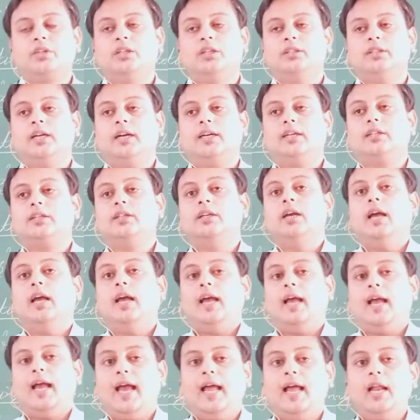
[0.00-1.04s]

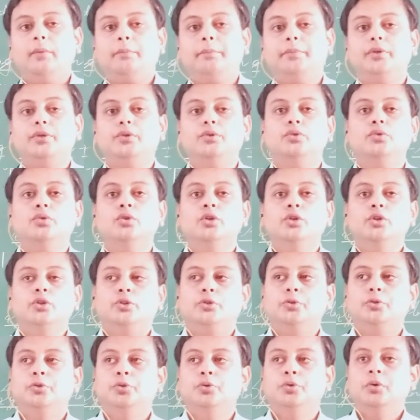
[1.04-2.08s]
that help you
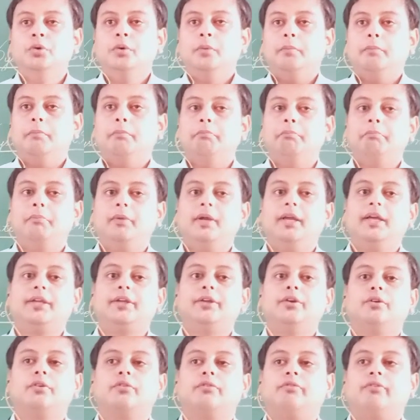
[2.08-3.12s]
to
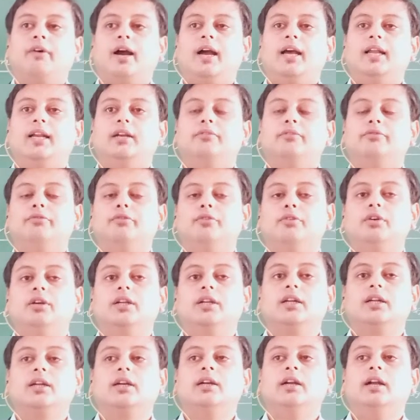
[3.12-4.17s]
make your file
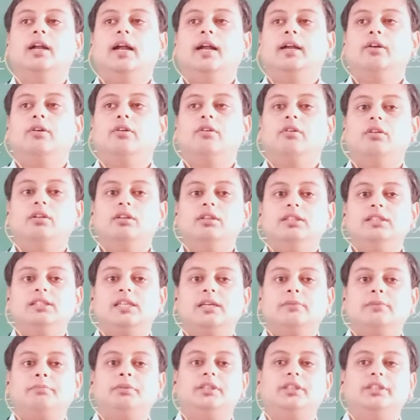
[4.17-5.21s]
folder and all these
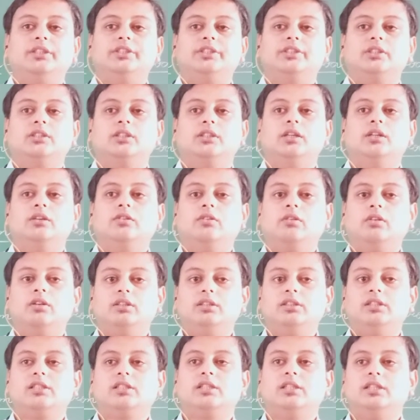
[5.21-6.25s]
applications and
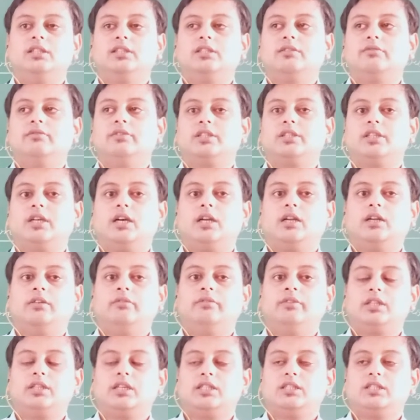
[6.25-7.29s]
all these things which
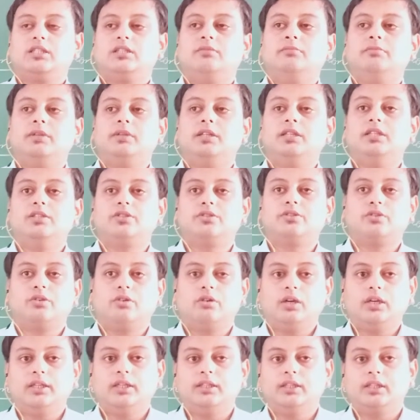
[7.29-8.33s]
are just simply
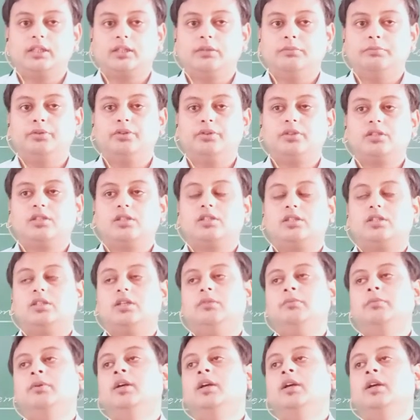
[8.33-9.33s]
installed in the computer system